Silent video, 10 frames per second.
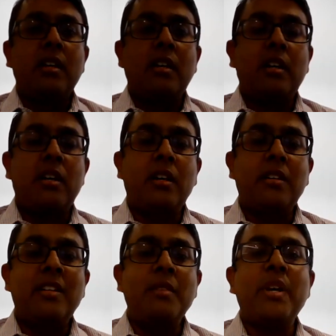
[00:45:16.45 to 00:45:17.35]

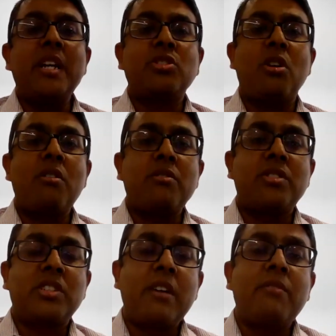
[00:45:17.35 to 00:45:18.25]
depends on
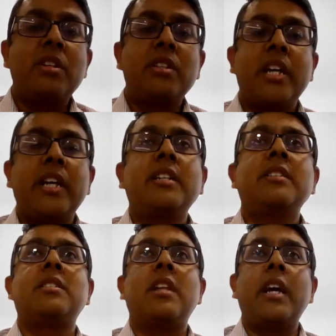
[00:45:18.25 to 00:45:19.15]
several
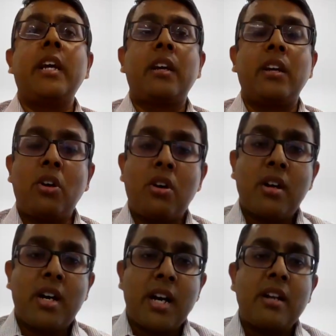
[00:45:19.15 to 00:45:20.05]
things like your
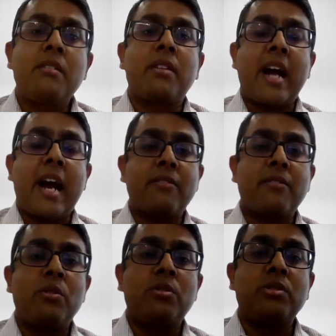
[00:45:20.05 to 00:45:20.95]
current cash
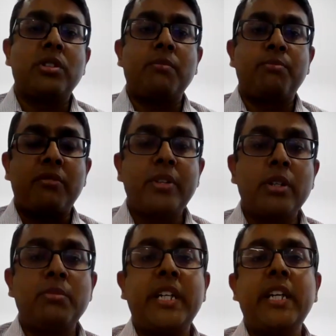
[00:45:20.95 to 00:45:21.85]
flows,
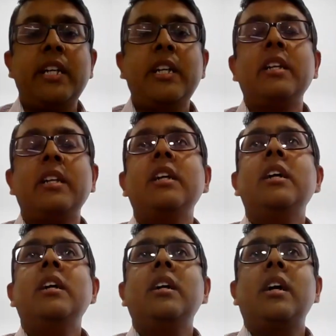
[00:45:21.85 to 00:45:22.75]
profitability,
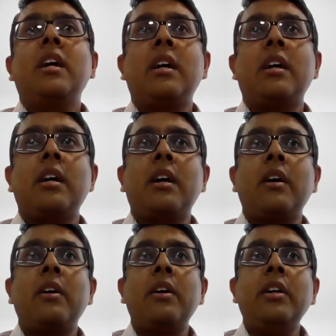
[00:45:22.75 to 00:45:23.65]

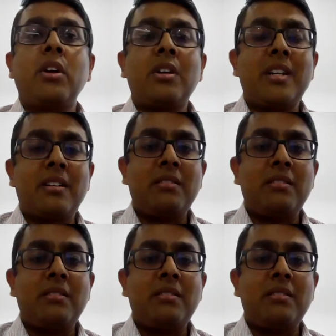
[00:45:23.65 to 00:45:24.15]
your